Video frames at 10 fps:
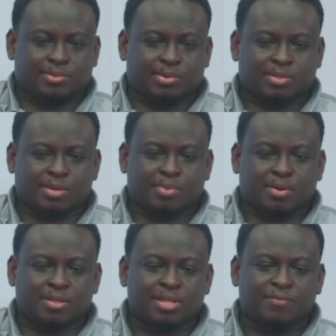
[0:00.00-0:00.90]
talked
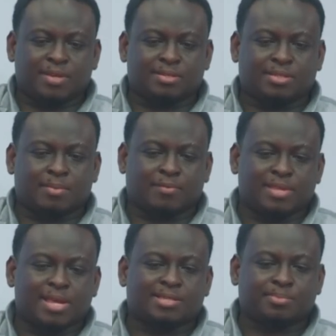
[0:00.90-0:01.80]
about leaving some of the
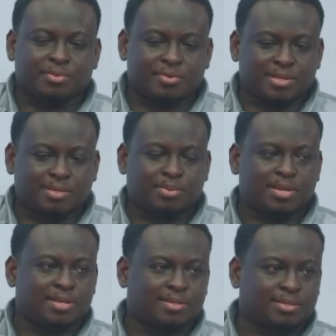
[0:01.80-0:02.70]
experienced
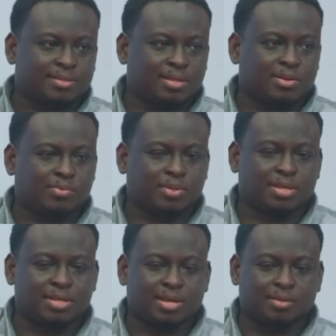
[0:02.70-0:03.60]
players along with the
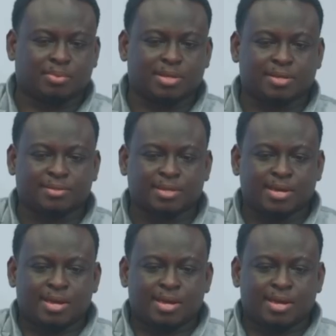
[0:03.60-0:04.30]
young players.